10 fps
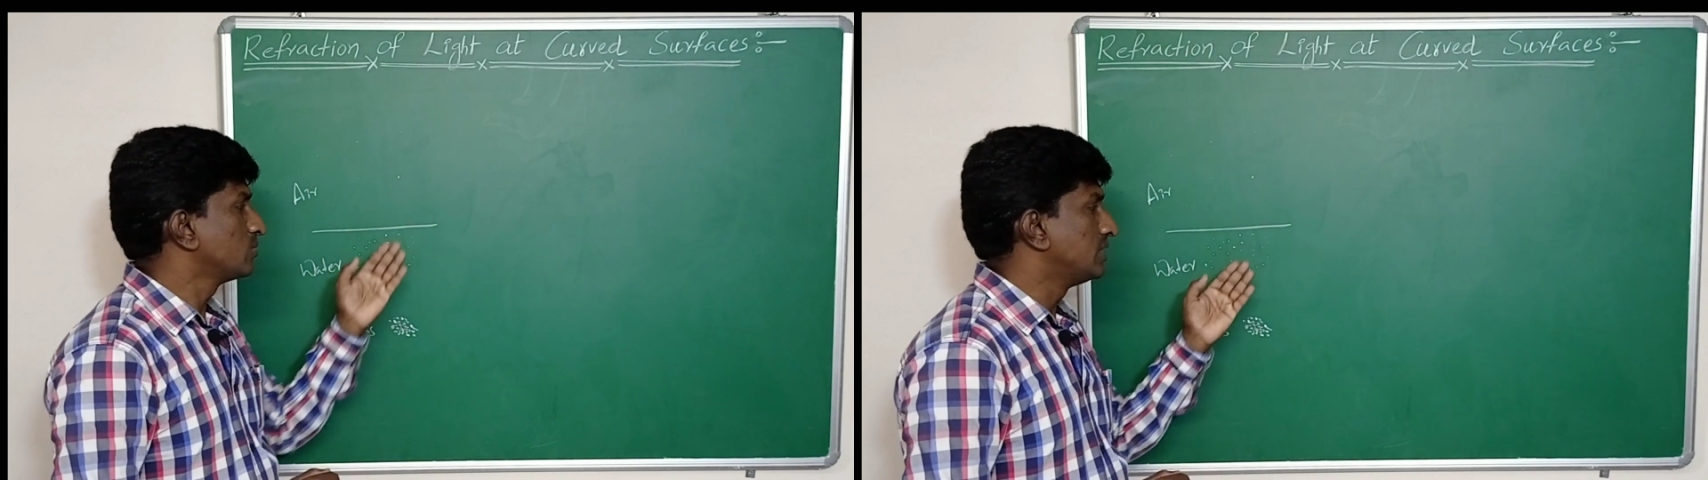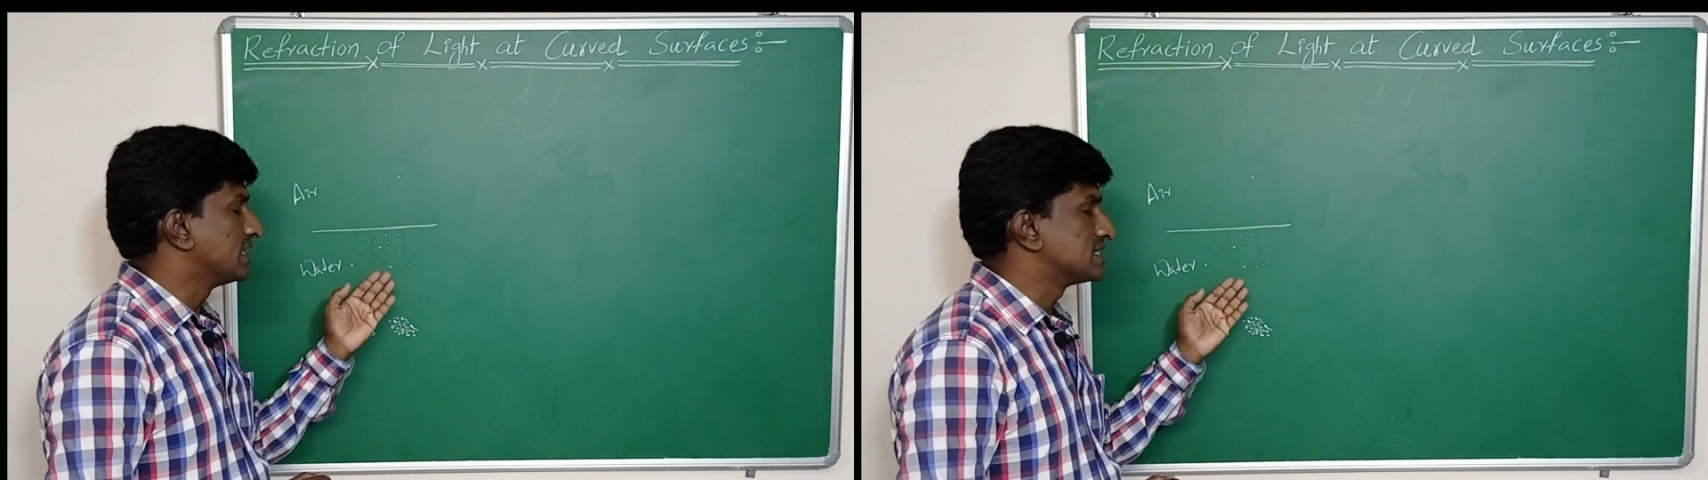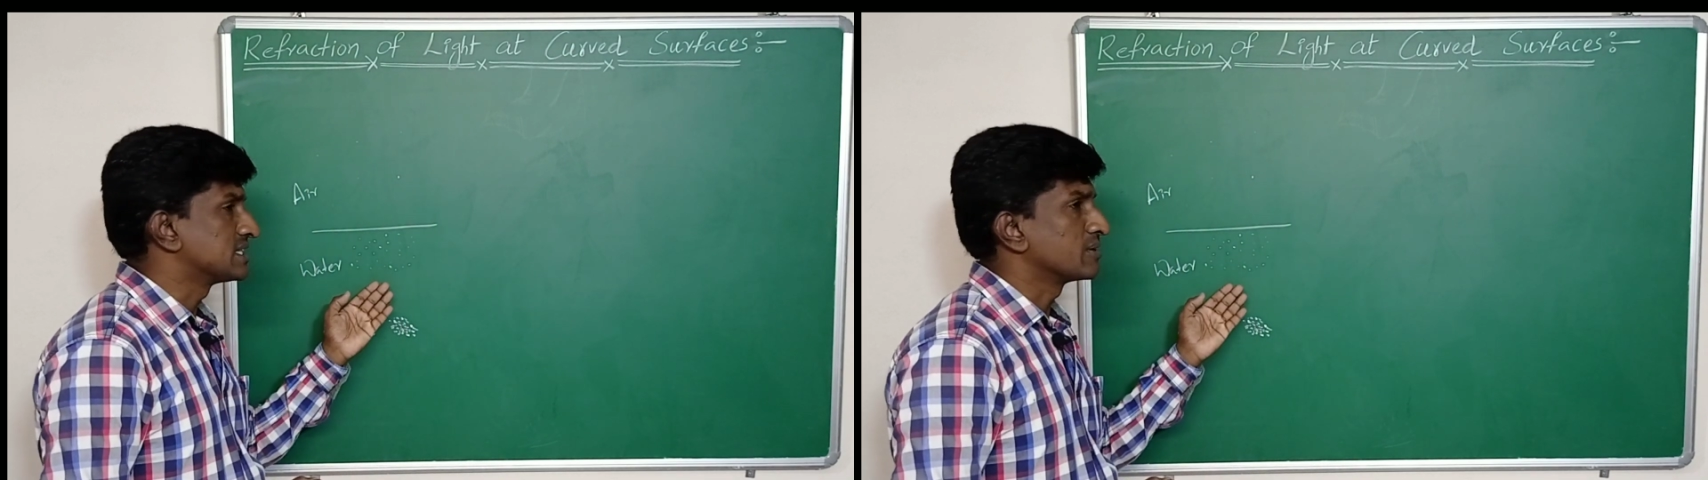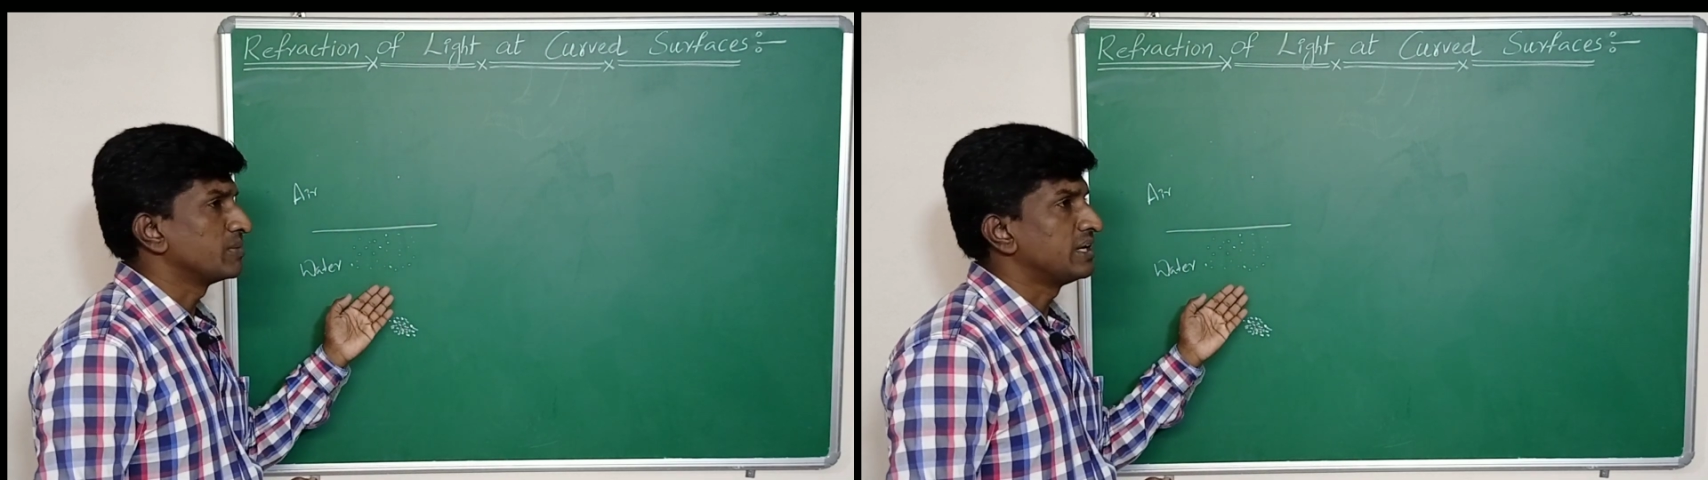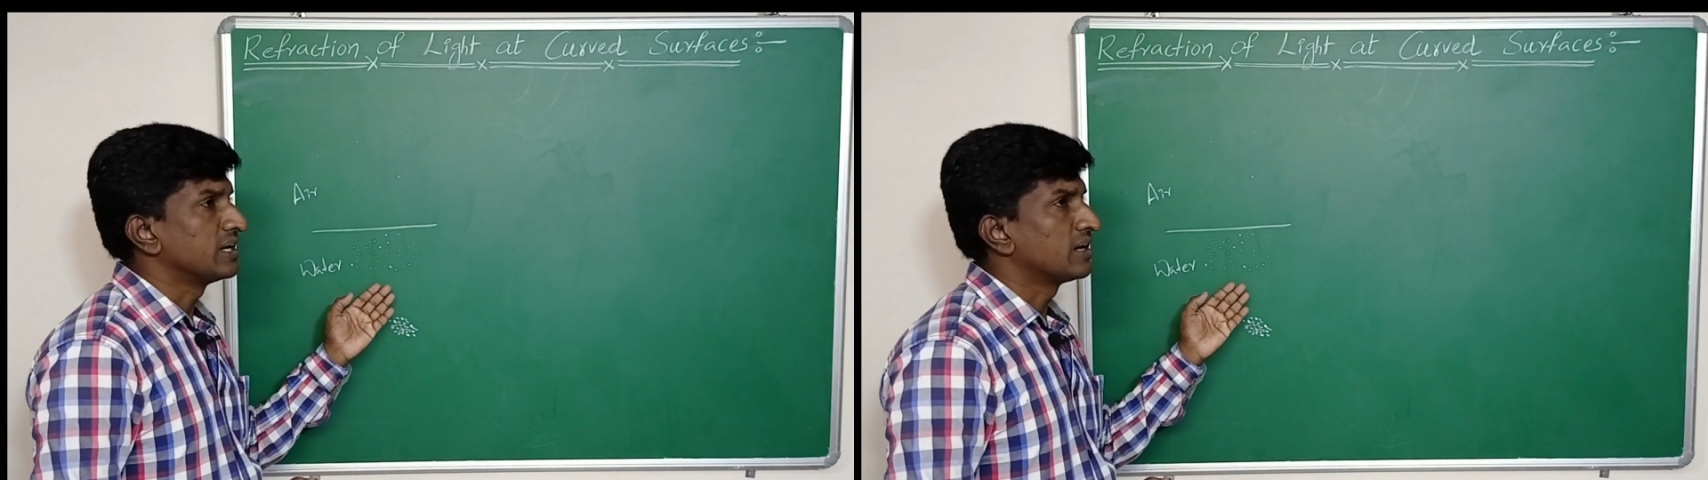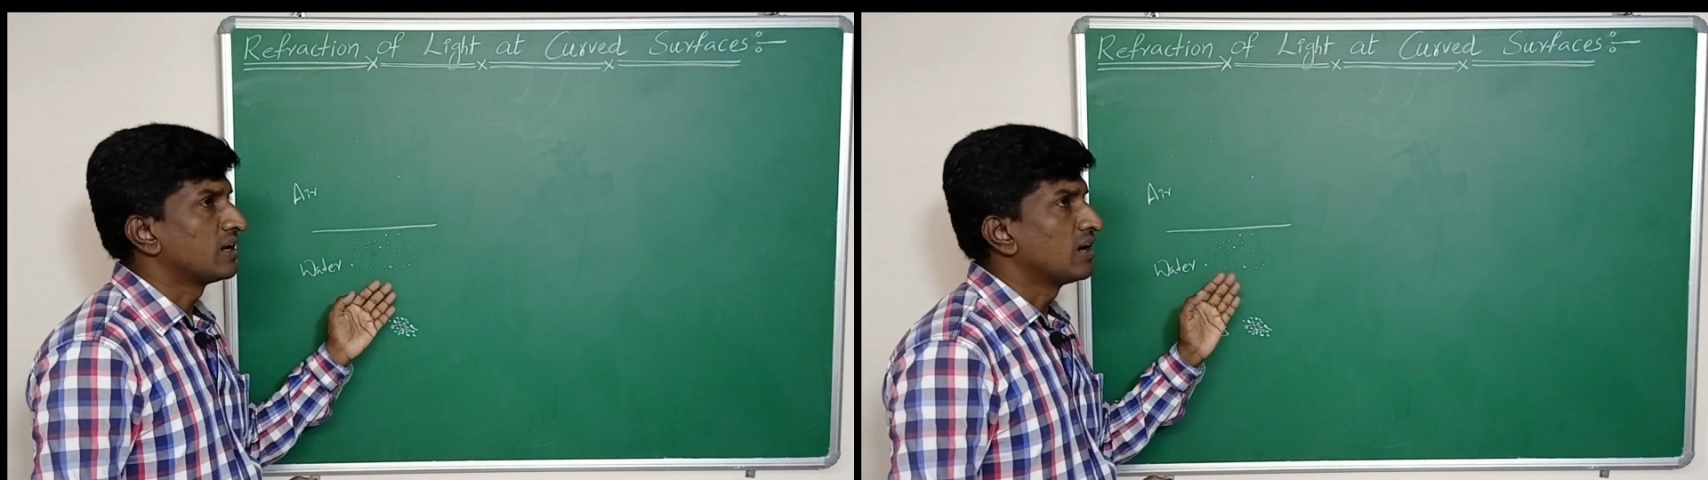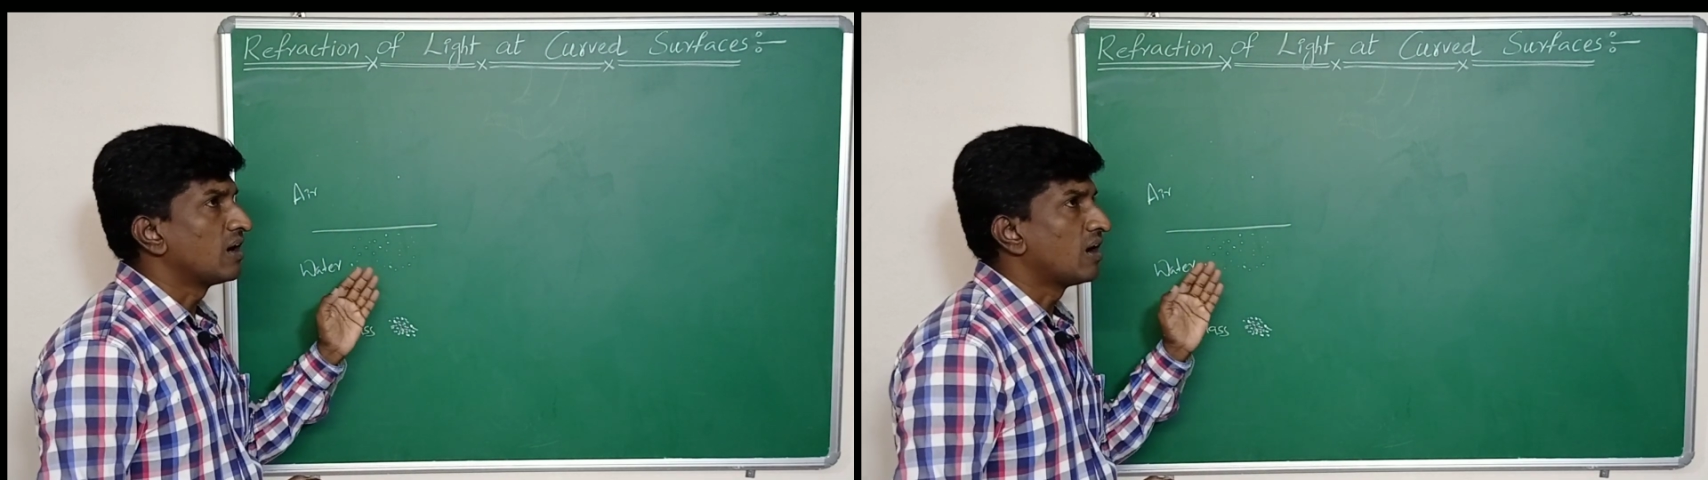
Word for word: to denser media